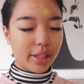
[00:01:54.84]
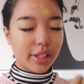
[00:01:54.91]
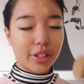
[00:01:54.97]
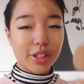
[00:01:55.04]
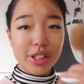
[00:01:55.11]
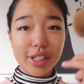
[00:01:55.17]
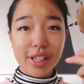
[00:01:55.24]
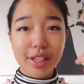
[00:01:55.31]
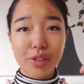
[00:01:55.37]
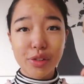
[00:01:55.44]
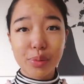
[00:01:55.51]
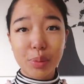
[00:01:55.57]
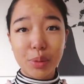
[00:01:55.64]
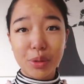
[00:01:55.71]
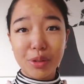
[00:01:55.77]
They're just like
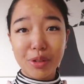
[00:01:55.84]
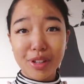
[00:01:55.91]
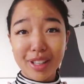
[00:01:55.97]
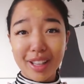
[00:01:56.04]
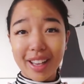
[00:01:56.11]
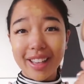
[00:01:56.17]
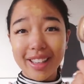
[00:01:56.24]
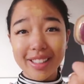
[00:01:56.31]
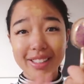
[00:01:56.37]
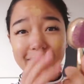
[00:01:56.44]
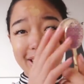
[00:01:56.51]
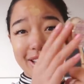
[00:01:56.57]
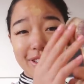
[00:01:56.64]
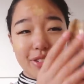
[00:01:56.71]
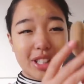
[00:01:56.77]
spoon things. They
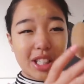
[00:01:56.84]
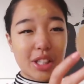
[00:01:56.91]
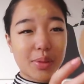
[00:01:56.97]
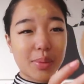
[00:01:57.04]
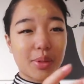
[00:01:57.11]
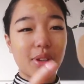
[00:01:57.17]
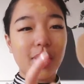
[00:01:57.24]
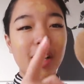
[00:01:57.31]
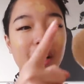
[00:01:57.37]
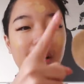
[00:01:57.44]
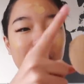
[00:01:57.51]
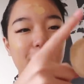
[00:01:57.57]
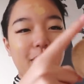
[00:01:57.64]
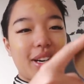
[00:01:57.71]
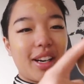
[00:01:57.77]
kind of look like a spoon,
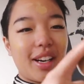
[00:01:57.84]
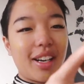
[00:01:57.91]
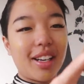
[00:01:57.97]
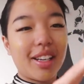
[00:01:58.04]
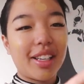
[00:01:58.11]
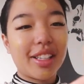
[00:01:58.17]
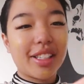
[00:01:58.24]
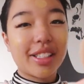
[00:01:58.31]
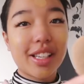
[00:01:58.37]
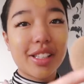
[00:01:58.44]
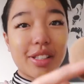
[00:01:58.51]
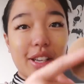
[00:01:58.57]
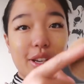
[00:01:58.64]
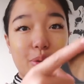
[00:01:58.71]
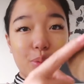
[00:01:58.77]
but it just
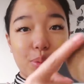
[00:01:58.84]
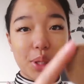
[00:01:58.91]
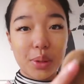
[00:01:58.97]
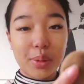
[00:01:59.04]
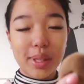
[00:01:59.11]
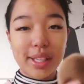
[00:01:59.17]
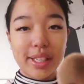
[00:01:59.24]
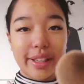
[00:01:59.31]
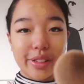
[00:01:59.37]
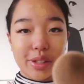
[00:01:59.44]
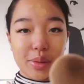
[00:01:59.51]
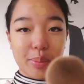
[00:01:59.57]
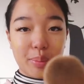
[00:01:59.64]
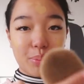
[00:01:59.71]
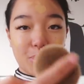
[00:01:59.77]
has like really really
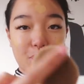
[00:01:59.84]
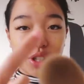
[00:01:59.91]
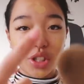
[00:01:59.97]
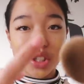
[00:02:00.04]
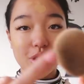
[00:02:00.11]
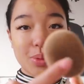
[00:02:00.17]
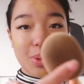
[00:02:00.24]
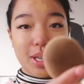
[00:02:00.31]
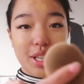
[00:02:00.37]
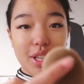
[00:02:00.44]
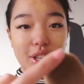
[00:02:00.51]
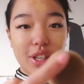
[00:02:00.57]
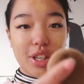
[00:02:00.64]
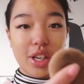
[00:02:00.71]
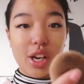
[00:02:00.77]
dense brushes right
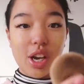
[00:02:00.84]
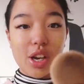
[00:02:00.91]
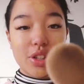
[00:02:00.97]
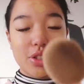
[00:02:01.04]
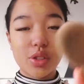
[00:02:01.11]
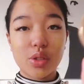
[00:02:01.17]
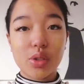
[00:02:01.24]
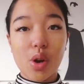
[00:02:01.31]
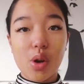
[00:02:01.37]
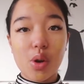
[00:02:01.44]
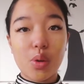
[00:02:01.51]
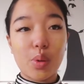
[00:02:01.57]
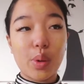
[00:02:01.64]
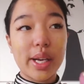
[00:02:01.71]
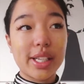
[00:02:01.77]
here,
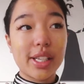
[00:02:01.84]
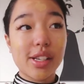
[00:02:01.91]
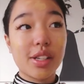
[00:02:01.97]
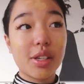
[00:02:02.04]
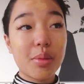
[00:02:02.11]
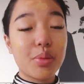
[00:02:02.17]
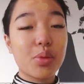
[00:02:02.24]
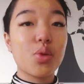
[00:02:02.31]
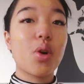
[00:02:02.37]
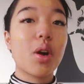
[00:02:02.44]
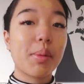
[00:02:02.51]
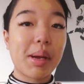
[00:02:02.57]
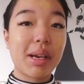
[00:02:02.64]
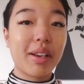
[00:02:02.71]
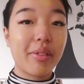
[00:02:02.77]
so it doesn't
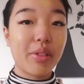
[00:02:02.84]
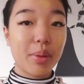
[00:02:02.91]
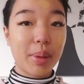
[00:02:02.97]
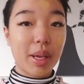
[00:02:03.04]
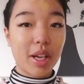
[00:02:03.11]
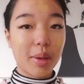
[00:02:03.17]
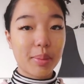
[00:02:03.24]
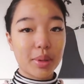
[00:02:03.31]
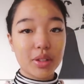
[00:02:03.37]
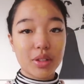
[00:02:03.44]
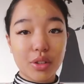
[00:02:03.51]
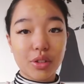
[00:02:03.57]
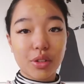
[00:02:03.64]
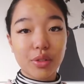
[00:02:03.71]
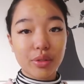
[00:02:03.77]
absorb any of the makeup
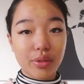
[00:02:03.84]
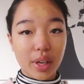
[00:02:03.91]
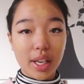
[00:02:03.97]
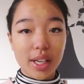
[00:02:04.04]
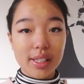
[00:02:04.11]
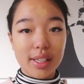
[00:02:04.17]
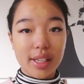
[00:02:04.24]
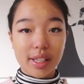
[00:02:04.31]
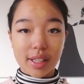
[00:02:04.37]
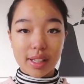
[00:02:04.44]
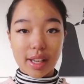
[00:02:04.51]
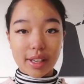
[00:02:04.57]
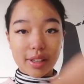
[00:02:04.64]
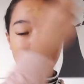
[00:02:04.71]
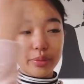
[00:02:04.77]
on your face, and it
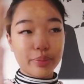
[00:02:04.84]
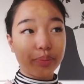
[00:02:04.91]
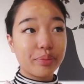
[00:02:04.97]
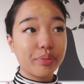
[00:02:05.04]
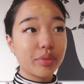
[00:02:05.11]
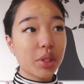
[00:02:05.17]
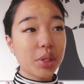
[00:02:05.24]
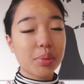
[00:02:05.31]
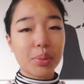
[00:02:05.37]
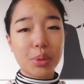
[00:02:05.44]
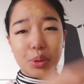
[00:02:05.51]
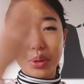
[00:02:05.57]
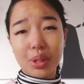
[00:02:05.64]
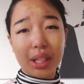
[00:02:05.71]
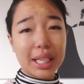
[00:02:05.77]
like
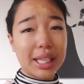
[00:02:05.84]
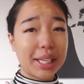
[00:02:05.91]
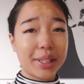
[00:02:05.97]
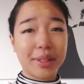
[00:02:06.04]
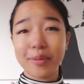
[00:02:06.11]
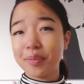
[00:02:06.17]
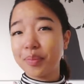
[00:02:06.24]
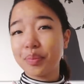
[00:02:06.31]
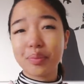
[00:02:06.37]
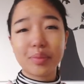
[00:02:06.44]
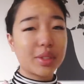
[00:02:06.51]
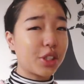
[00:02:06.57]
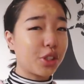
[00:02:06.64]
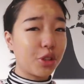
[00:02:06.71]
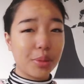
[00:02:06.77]
smoothly
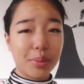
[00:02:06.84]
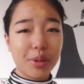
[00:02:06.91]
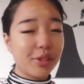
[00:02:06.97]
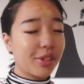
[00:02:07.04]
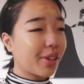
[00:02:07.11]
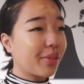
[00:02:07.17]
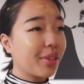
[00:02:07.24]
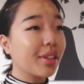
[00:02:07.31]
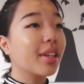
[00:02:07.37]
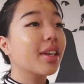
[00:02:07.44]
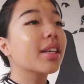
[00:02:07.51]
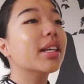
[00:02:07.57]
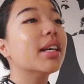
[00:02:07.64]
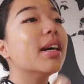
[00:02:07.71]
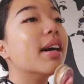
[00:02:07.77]
distributes
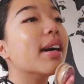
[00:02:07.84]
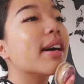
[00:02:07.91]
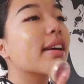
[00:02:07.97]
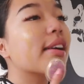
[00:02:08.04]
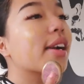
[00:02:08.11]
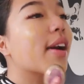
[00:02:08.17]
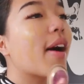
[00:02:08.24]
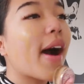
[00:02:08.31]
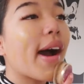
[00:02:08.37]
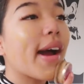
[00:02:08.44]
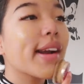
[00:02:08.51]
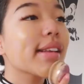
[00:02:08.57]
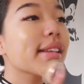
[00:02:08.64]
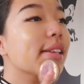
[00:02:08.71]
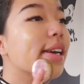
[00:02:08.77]
everything. I don't know,
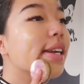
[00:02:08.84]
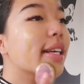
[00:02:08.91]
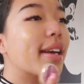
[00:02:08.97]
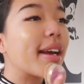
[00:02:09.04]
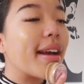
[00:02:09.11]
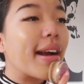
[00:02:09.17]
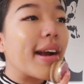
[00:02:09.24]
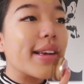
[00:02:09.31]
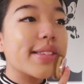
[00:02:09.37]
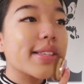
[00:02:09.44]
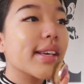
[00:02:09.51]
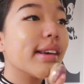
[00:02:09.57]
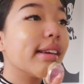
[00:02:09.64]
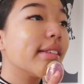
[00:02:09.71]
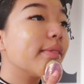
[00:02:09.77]
I just like it
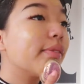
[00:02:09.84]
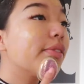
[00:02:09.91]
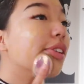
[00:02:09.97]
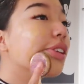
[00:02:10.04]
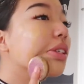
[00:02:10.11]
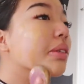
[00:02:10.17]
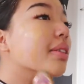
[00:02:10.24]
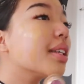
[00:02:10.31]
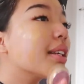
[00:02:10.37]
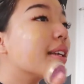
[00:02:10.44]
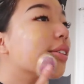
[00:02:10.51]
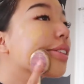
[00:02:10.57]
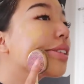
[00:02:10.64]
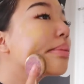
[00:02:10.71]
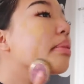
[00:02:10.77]
because it feels really
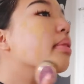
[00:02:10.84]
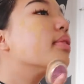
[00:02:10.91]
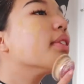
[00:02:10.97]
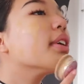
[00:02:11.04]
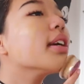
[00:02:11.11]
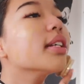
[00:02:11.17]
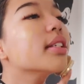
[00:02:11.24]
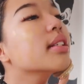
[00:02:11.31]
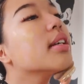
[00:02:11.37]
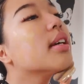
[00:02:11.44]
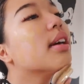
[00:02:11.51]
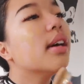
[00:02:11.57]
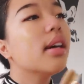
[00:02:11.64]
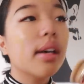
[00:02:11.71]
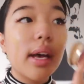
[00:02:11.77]
nice on my face,
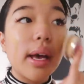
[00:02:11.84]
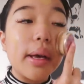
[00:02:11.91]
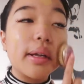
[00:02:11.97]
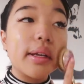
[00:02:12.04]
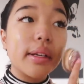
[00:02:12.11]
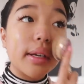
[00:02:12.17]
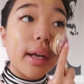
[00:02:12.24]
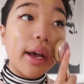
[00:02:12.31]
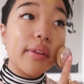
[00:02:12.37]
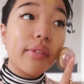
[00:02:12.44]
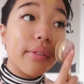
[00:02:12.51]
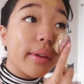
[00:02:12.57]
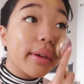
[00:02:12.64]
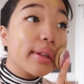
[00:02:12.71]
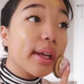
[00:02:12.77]
and I
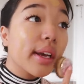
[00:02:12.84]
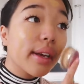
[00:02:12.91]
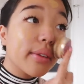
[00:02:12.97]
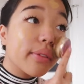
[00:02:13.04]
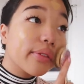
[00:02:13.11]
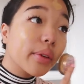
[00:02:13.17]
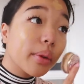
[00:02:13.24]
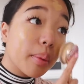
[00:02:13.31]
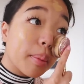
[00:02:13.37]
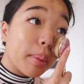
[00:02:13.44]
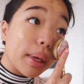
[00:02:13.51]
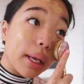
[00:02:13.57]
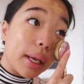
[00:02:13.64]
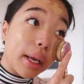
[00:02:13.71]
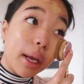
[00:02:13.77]
feel like for
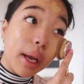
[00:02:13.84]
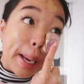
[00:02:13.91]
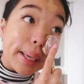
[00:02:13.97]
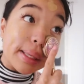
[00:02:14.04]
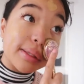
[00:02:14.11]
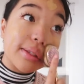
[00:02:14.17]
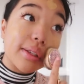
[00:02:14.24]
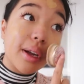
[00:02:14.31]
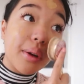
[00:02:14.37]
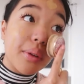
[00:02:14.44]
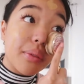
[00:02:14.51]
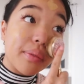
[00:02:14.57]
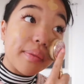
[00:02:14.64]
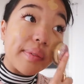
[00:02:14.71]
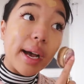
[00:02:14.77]
me it's a lot
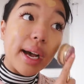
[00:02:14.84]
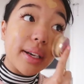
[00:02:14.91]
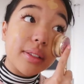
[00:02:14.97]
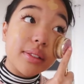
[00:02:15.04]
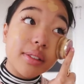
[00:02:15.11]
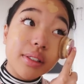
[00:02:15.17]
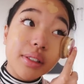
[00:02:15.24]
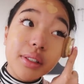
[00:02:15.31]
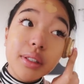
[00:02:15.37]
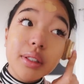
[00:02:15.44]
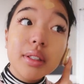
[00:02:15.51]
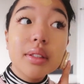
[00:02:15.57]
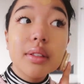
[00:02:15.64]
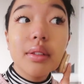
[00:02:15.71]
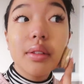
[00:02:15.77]

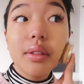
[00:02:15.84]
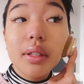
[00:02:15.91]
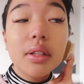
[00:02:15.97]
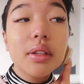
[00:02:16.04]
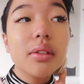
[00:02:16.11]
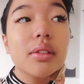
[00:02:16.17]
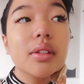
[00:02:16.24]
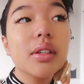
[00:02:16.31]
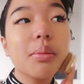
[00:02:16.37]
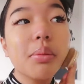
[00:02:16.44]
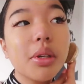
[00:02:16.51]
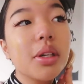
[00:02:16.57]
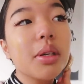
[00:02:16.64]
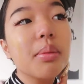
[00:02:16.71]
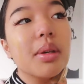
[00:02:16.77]
faster than using a
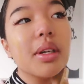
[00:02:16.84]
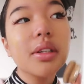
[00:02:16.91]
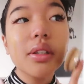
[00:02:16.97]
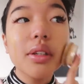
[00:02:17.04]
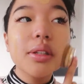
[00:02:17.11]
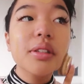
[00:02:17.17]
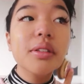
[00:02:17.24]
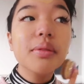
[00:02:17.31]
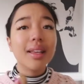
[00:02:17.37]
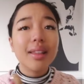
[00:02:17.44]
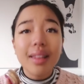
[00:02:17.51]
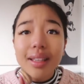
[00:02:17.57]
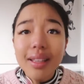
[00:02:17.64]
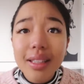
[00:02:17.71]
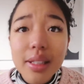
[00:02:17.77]
beauty blender. I
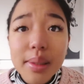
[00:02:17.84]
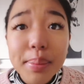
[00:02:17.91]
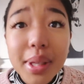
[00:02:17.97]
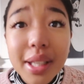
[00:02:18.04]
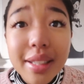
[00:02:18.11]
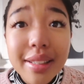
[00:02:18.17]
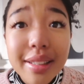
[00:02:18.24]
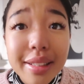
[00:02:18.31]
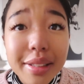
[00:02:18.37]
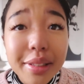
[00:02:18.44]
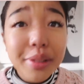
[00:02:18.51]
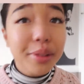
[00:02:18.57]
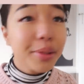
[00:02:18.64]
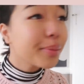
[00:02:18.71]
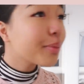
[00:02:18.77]
think it's
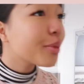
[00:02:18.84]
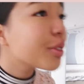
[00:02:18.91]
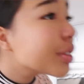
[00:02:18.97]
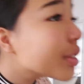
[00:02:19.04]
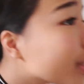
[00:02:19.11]
blended, we'll